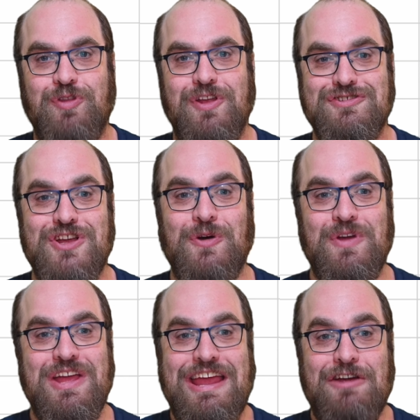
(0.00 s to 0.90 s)
So
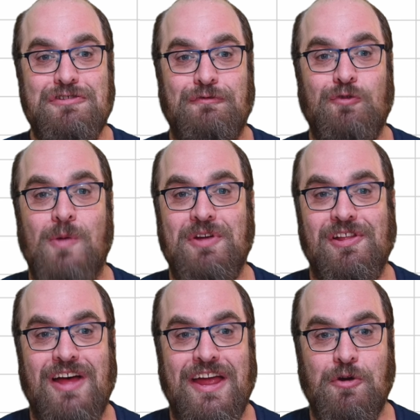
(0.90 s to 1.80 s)
here's a
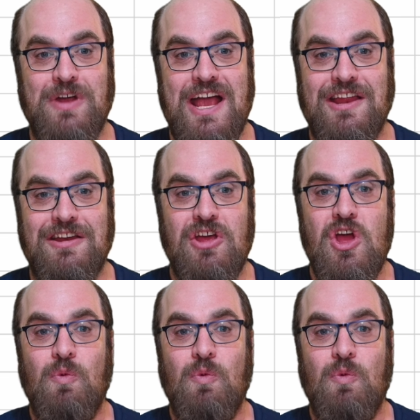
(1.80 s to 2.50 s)
formula I created,